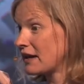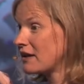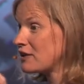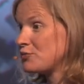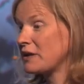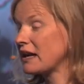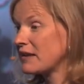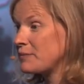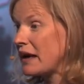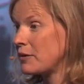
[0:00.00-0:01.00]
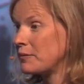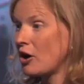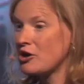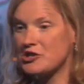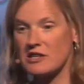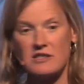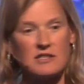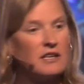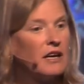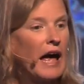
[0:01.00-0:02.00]
because we get better
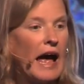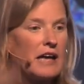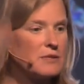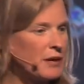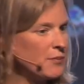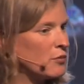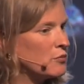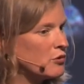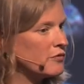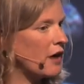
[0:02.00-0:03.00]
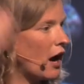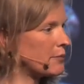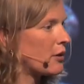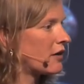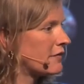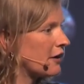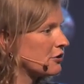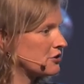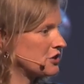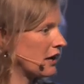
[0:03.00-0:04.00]
margins as people move up our
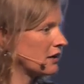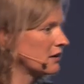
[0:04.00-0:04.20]
value chain.